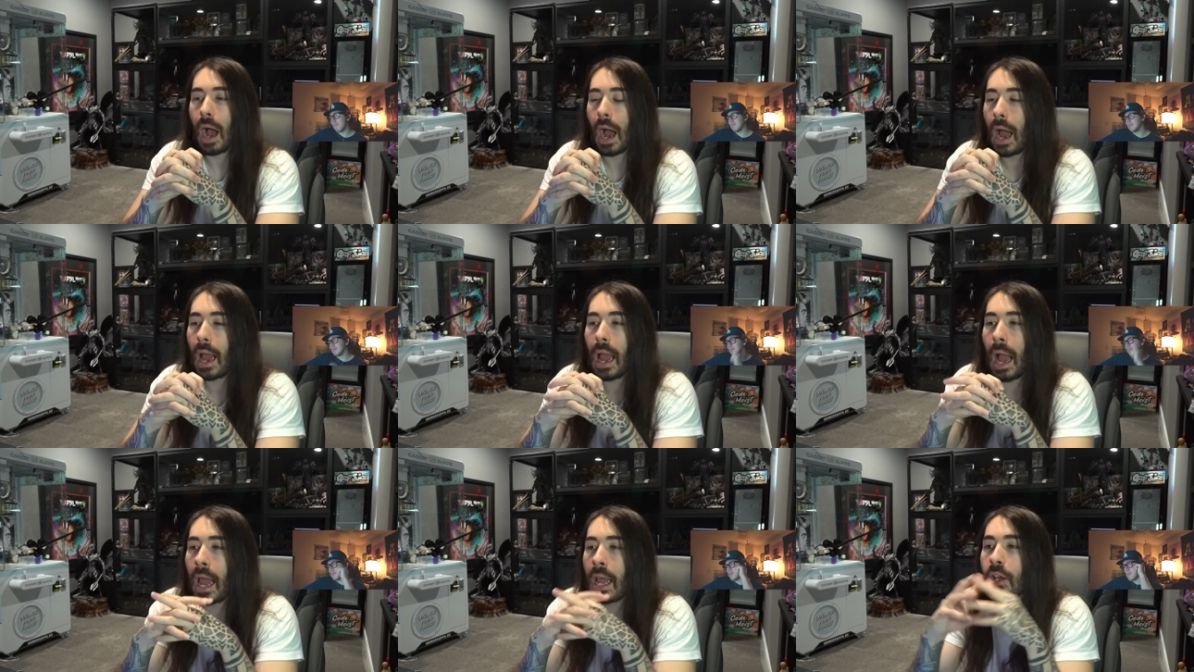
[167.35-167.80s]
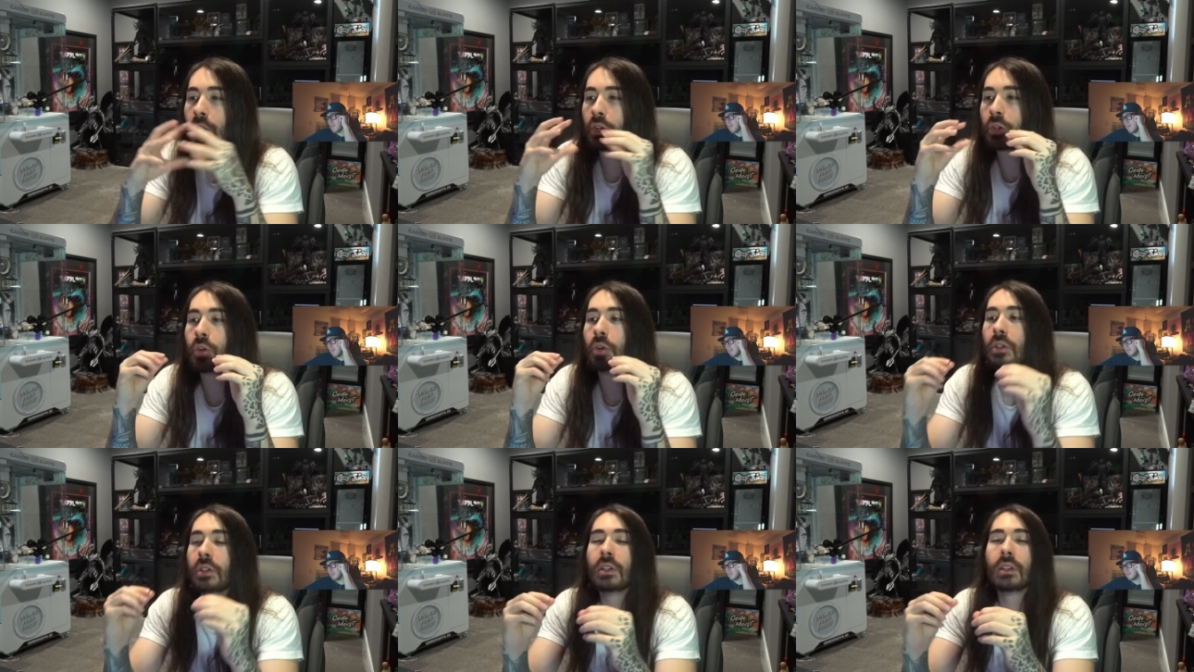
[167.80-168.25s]
I
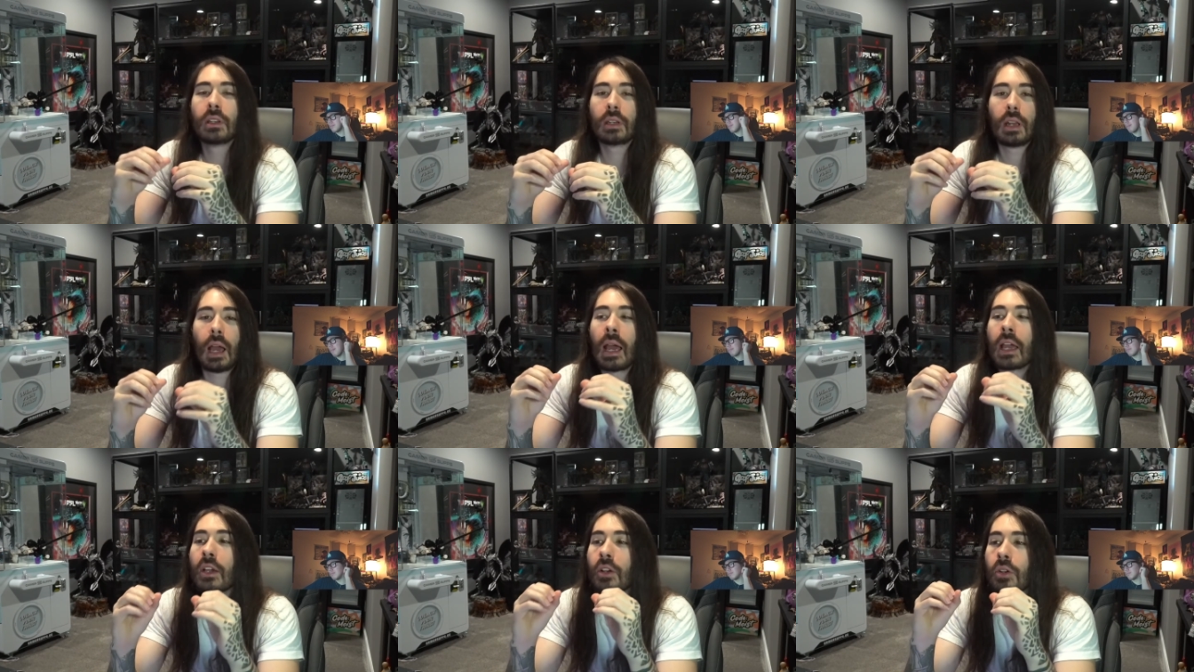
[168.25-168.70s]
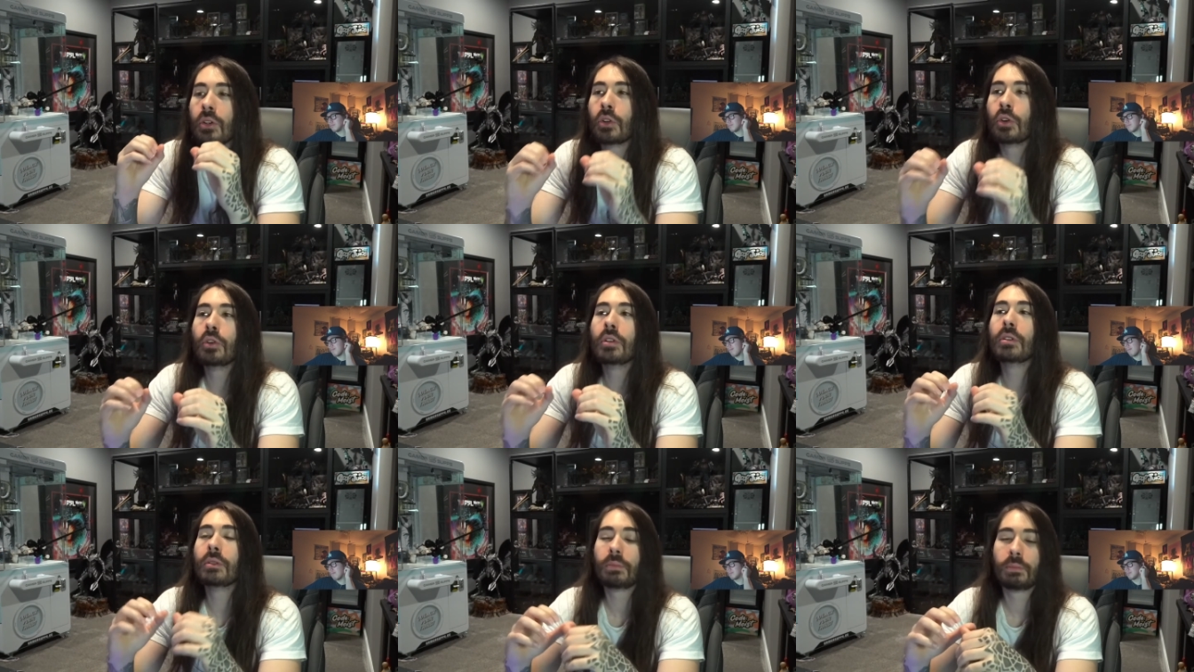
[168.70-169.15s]
couldn't
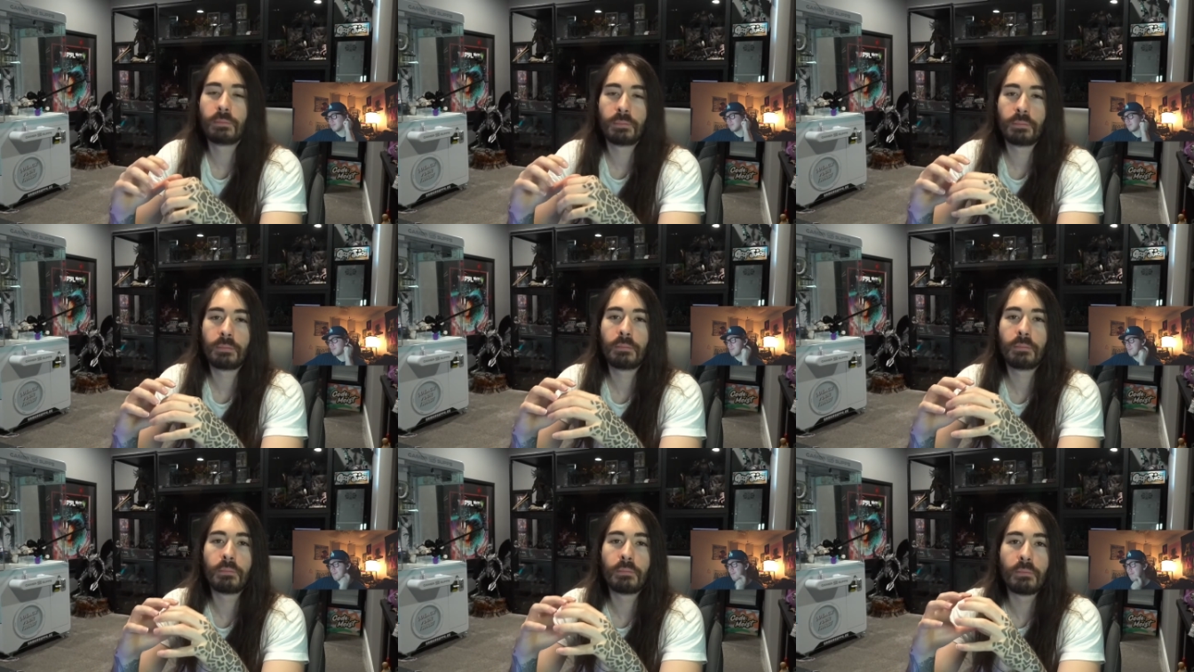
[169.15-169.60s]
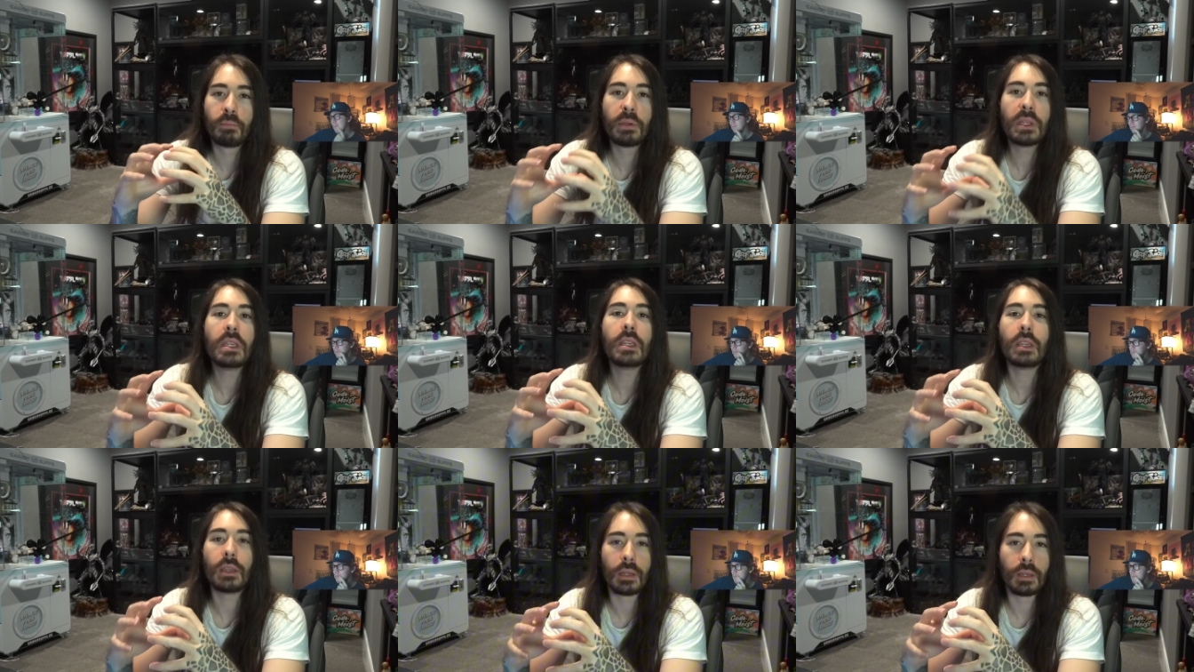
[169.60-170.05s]

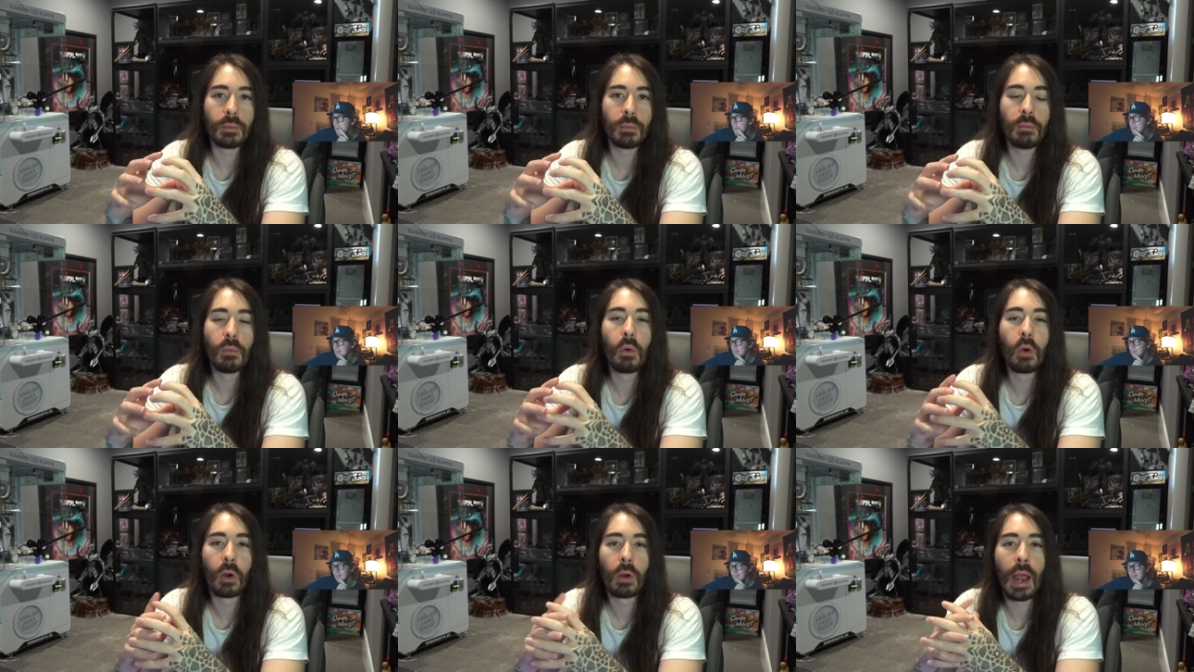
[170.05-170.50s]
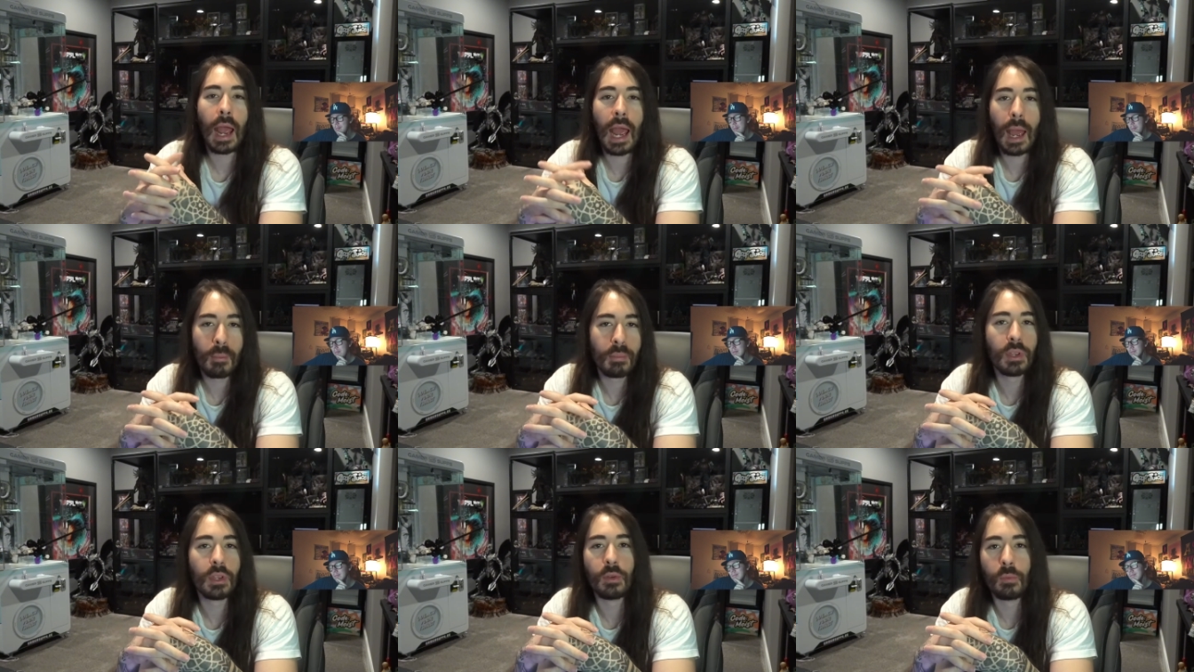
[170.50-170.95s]
be more
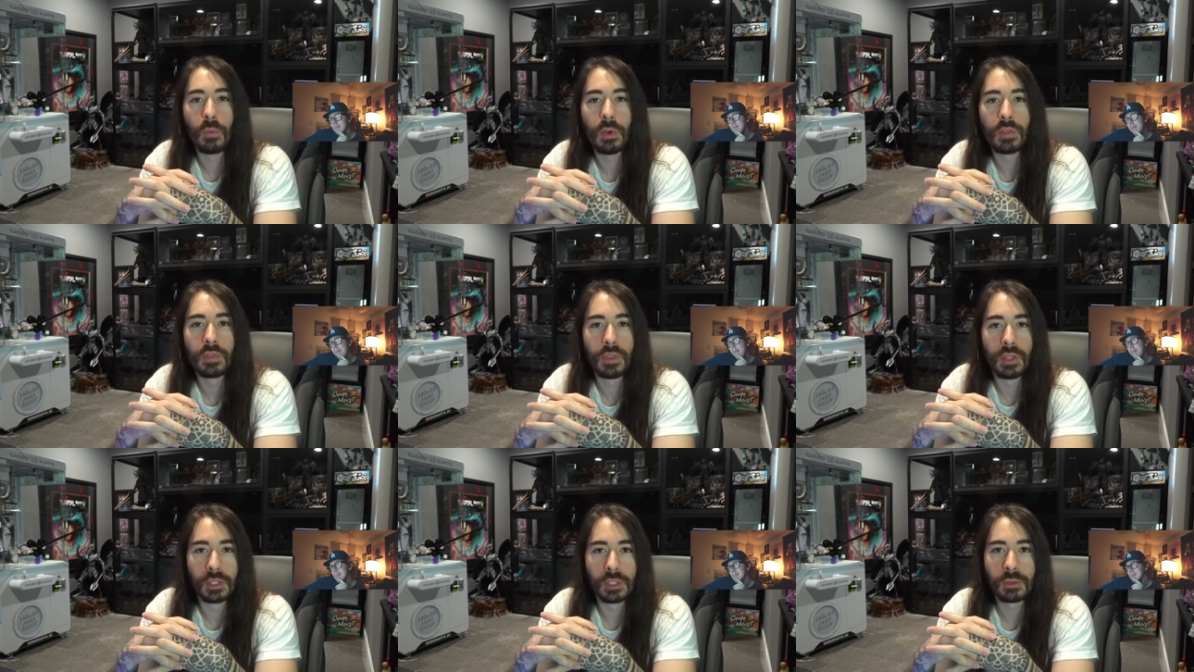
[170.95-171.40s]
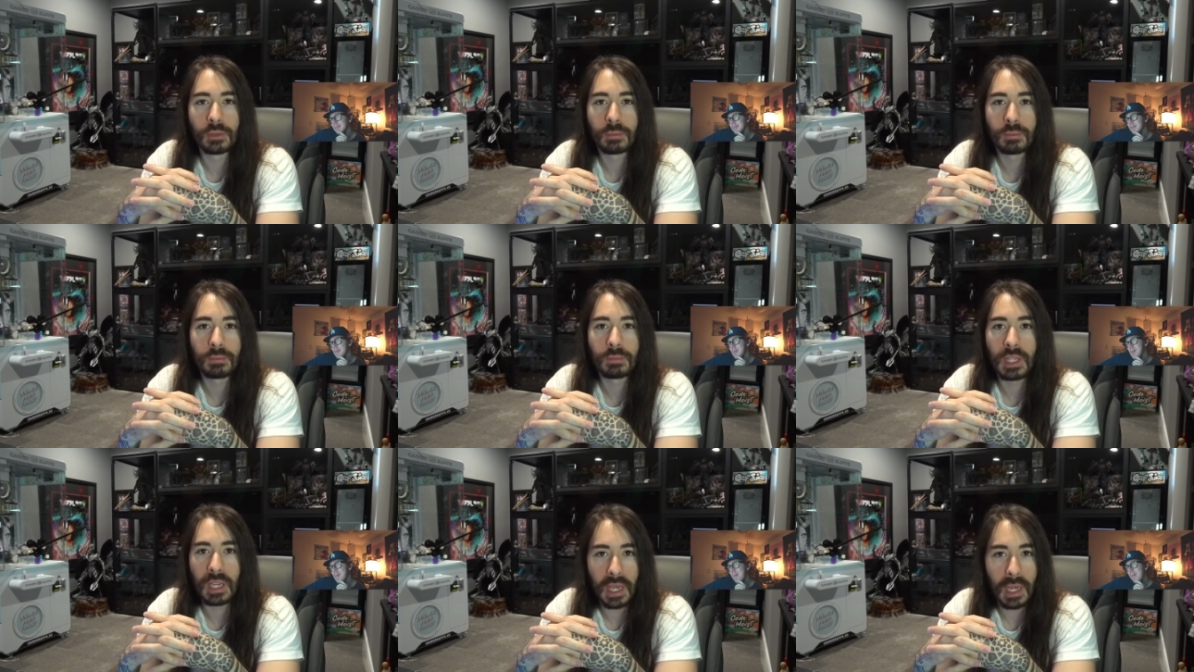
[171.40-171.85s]
happy with this
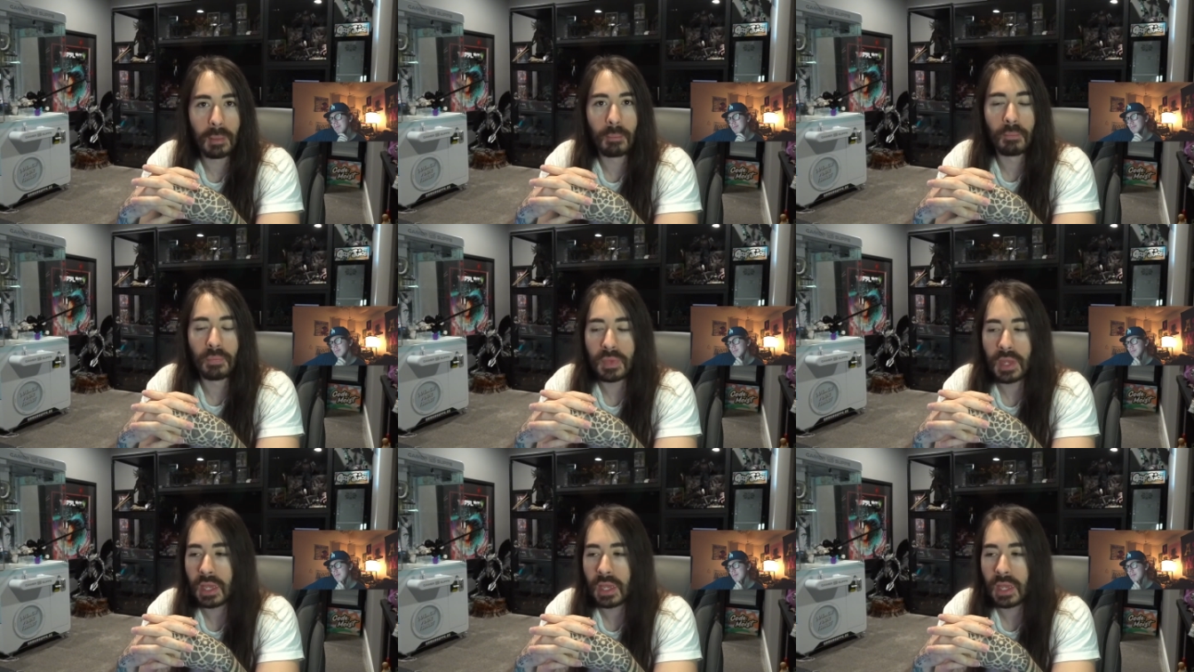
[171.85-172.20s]
game.